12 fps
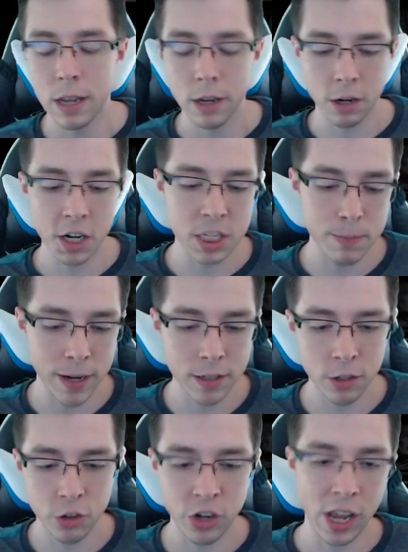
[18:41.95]
Curse
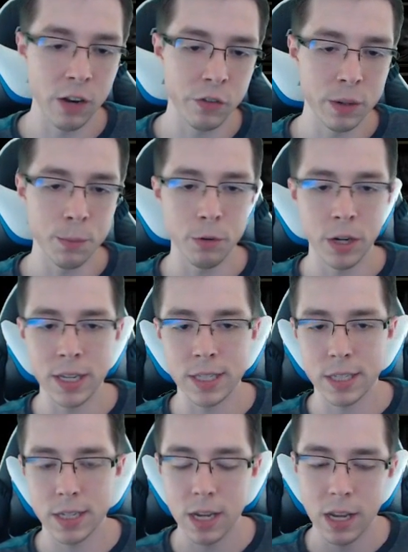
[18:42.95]
Specters, Shadowfen
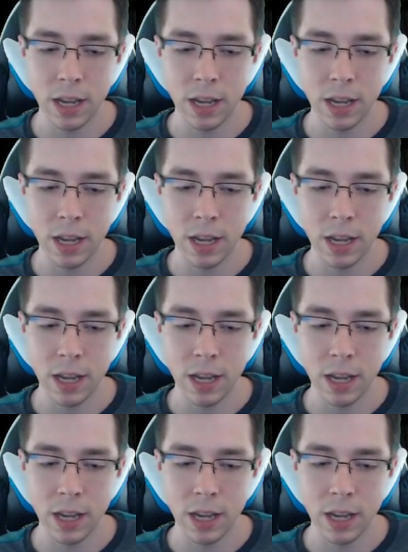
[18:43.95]
Priests,